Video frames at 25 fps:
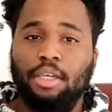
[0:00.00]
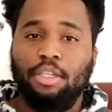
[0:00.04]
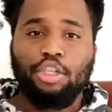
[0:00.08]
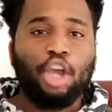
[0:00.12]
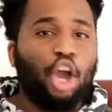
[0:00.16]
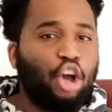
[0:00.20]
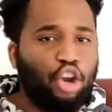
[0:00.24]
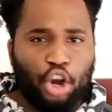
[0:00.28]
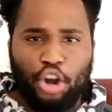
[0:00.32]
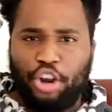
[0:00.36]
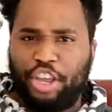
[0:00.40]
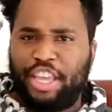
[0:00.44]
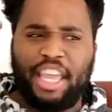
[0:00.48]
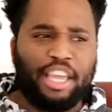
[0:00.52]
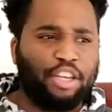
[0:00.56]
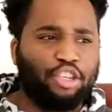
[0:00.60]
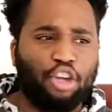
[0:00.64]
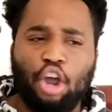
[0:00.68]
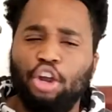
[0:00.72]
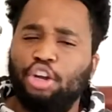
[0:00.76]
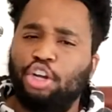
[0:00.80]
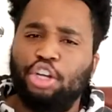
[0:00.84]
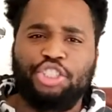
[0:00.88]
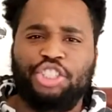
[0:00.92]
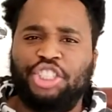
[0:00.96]
Y'all
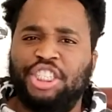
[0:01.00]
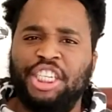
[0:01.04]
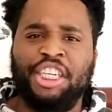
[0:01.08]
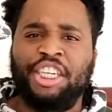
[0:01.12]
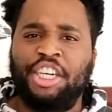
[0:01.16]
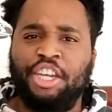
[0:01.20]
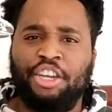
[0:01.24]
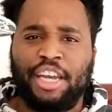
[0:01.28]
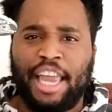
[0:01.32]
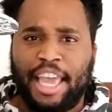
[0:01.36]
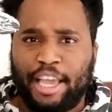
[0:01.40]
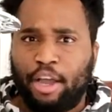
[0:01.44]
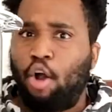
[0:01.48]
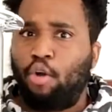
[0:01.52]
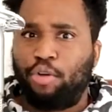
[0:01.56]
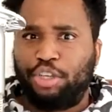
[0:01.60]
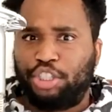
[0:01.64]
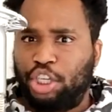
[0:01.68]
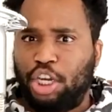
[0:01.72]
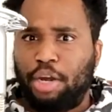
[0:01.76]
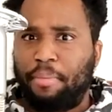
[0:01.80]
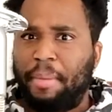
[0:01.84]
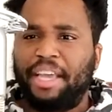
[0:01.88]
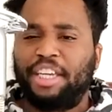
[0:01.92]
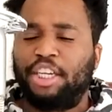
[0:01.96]
aren't sitting there like, oh,
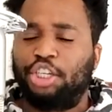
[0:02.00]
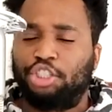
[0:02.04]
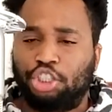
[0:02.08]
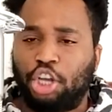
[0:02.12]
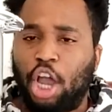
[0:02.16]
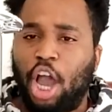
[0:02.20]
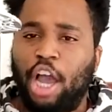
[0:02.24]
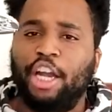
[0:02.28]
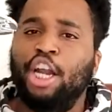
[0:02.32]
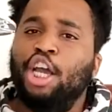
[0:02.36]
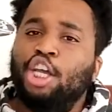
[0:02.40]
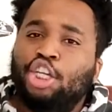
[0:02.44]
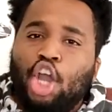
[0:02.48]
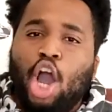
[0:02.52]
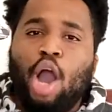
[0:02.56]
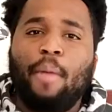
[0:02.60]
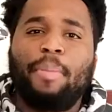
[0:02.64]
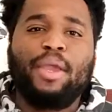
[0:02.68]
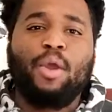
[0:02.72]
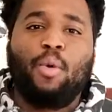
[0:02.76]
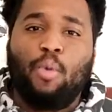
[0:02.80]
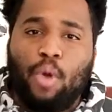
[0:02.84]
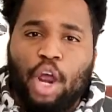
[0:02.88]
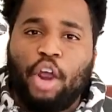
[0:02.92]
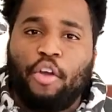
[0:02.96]
he's going to make the shot. Y'all
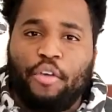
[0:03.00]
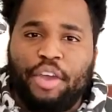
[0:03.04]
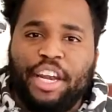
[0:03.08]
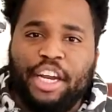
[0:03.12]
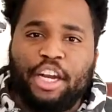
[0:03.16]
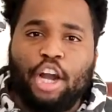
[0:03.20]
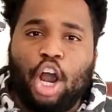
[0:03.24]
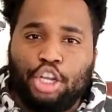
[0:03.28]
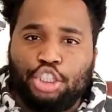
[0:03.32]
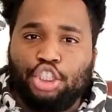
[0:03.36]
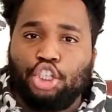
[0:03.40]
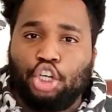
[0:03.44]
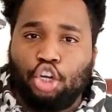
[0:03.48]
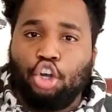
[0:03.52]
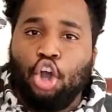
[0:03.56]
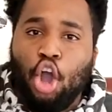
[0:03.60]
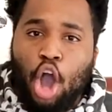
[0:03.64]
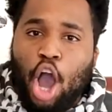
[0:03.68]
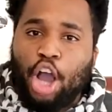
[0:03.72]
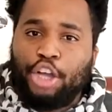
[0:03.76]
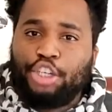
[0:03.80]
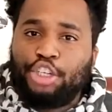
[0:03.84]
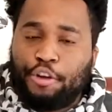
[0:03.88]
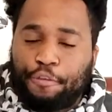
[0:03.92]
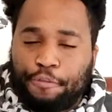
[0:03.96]
be worried and on
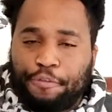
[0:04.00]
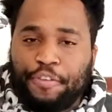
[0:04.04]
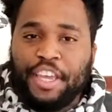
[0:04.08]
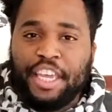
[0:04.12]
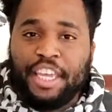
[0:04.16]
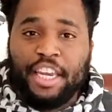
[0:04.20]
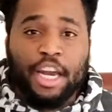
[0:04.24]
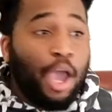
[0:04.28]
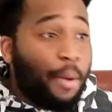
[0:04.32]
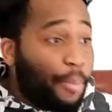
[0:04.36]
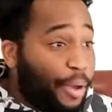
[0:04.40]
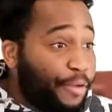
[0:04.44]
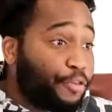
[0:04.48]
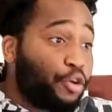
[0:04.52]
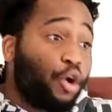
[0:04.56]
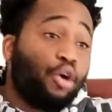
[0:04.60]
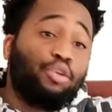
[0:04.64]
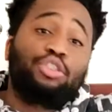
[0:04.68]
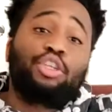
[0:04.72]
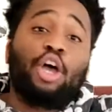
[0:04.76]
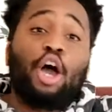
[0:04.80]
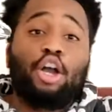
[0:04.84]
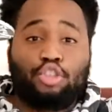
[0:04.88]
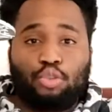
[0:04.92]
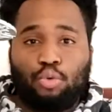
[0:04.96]
your feet. But if you go
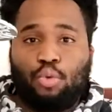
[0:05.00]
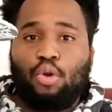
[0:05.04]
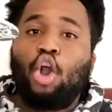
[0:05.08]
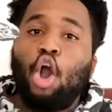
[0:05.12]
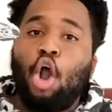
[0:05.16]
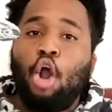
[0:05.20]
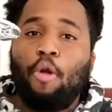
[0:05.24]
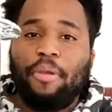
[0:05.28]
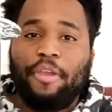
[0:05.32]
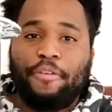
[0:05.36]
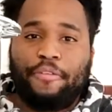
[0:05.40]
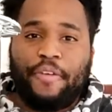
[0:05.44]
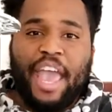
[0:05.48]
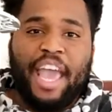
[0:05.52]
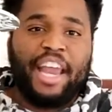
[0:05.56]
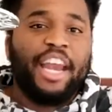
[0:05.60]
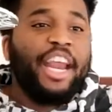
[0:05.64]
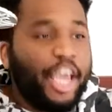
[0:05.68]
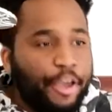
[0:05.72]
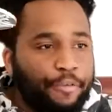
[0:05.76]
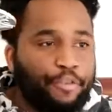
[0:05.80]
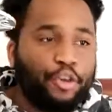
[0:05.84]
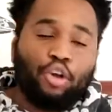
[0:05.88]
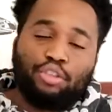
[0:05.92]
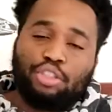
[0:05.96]
talk to a Kobe fan,
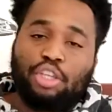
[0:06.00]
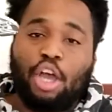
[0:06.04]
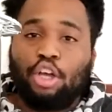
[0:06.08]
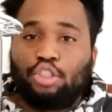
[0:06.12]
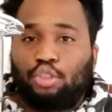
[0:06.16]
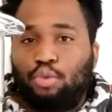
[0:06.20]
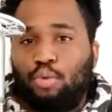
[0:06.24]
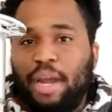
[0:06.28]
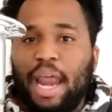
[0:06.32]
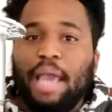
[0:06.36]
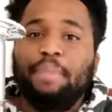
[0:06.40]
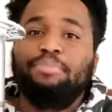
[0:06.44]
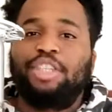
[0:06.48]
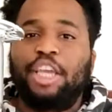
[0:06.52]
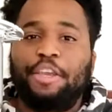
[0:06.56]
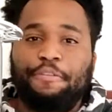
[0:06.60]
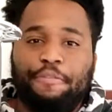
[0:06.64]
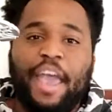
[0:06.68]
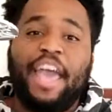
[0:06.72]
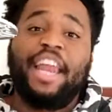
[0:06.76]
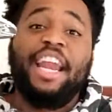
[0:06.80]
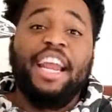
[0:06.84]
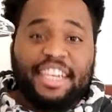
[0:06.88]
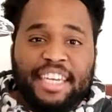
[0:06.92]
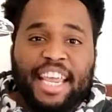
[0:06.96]
if you go talk to an MJ
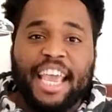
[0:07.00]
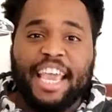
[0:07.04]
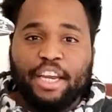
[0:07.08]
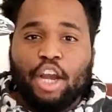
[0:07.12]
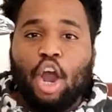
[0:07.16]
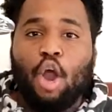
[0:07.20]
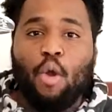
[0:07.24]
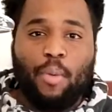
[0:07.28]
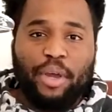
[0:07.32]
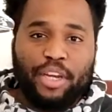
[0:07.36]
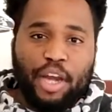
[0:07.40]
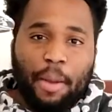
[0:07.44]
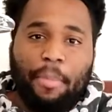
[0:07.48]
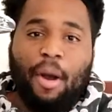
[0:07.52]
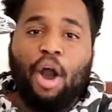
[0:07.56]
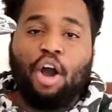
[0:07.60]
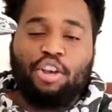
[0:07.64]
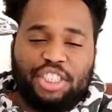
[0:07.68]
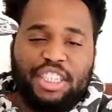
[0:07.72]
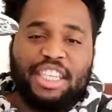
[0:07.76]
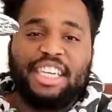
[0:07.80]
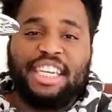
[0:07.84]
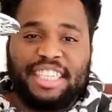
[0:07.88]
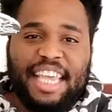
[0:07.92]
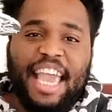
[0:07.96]
fan, they know when the
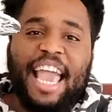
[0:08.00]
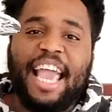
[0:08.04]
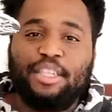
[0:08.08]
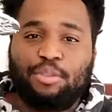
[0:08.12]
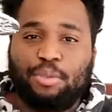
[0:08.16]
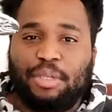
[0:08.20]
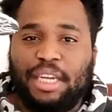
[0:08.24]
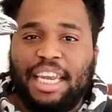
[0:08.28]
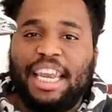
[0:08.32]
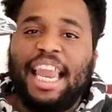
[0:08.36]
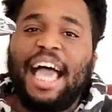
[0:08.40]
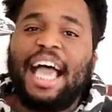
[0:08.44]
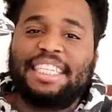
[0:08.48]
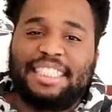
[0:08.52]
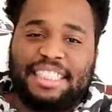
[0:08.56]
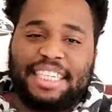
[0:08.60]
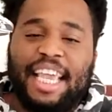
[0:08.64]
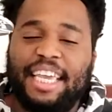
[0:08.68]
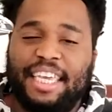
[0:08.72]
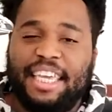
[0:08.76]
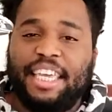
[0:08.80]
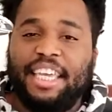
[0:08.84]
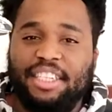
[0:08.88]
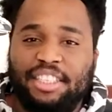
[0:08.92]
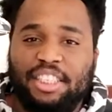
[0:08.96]
ball's in his hands with the last
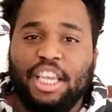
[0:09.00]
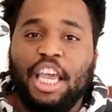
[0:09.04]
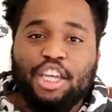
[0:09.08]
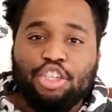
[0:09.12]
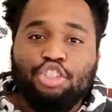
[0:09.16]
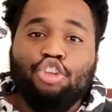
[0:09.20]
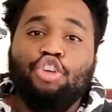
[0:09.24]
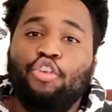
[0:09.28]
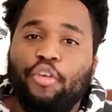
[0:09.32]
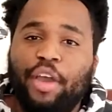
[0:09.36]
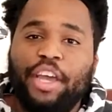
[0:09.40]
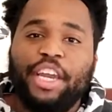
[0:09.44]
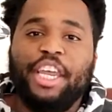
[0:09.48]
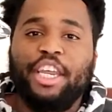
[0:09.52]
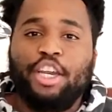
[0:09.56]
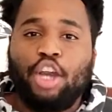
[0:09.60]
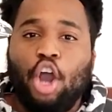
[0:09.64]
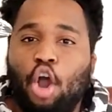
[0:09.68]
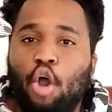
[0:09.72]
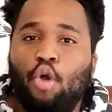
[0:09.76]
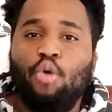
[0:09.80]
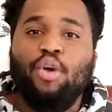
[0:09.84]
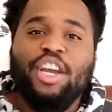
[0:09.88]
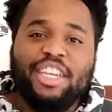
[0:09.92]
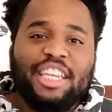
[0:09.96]
seconds, you already
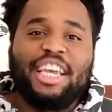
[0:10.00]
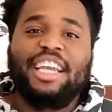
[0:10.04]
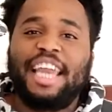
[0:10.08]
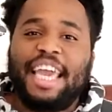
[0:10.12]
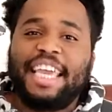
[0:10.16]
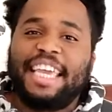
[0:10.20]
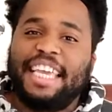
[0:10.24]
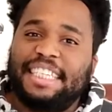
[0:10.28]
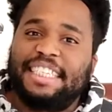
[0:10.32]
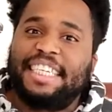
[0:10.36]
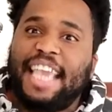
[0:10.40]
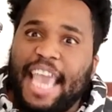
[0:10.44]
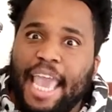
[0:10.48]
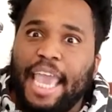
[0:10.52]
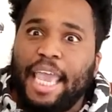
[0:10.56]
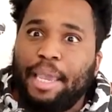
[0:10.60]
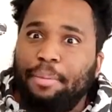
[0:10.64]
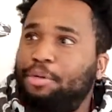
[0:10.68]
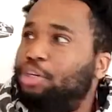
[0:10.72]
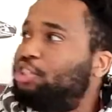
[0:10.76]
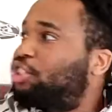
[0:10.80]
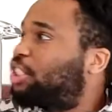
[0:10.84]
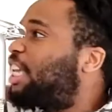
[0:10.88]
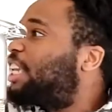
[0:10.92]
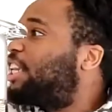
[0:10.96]
know. They're like, it's
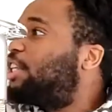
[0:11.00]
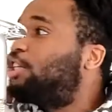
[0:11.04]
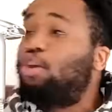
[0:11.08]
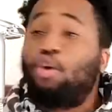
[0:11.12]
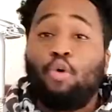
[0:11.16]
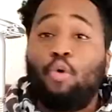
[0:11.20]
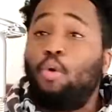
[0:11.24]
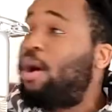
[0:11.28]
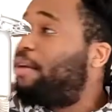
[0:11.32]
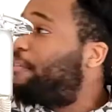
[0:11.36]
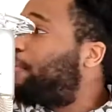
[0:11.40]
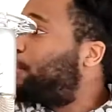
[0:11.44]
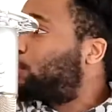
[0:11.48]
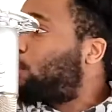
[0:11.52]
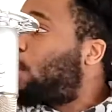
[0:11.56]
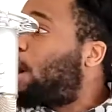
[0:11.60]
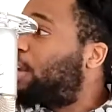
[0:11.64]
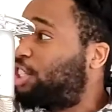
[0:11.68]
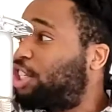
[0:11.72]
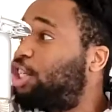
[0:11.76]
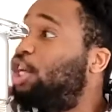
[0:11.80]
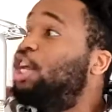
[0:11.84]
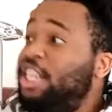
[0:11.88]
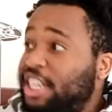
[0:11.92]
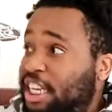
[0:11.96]
game. They're telling the whoever's
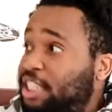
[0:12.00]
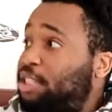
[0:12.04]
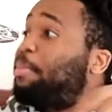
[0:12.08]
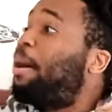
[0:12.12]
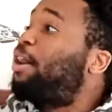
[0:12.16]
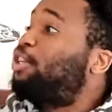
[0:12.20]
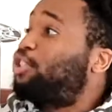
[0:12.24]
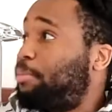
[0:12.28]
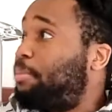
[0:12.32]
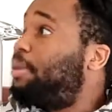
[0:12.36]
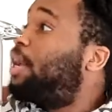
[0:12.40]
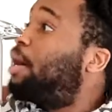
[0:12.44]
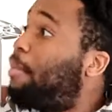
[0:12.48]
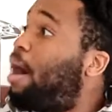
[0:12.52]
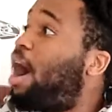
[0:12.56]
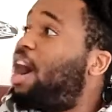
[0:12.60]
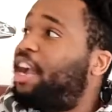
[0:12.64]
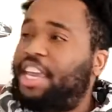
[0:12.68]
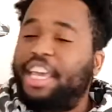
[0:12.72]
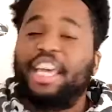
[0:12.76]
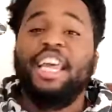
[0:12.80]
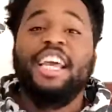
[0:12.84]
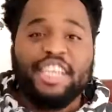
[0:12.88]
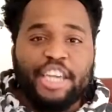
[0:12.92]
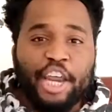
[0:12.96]
watching, this is about to be a
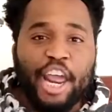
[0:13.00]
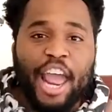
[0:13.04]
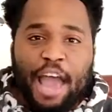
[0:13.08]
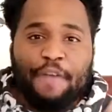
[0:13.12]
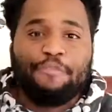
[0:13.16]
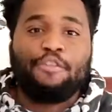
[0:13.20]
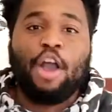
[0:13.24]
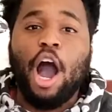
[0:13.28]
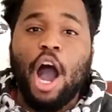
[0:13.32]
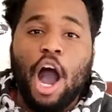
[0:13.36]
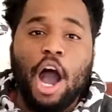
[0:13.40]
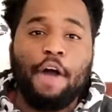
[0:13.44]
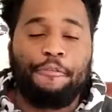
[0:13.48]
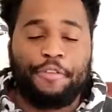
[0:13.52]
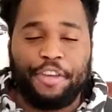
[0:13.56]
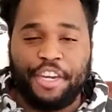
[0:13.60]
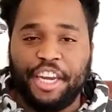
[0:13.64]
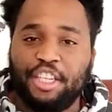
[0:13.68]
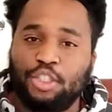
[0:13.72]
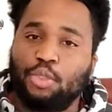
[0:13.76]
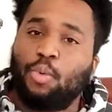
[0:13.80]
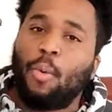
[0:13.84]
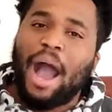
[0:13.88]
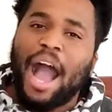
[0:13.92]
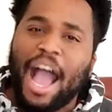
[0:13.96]
bucket. They have
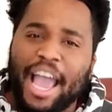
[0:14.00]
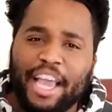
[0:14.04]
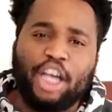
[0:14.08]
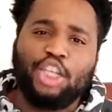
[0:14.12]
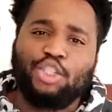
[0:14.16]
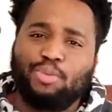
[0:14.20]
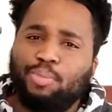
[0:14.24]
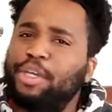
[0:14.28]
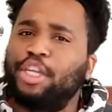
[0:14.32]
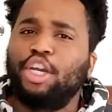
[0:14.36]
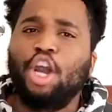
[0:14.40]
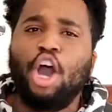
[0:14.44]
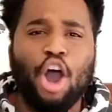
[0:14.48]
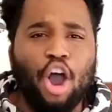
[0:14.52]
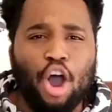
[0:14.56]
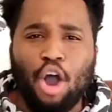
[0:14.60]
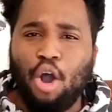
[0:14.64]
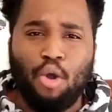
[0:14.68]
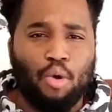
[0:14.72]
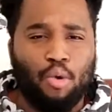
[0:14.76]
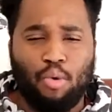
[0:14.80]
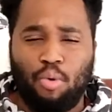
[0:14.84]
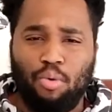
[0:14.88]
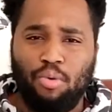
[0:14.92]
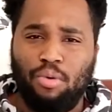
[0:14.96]
confidence. Why? Because we
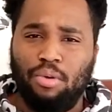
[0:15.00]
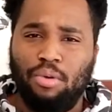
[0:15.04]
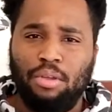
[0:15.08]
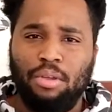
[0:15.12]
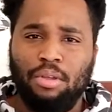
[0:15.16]
know.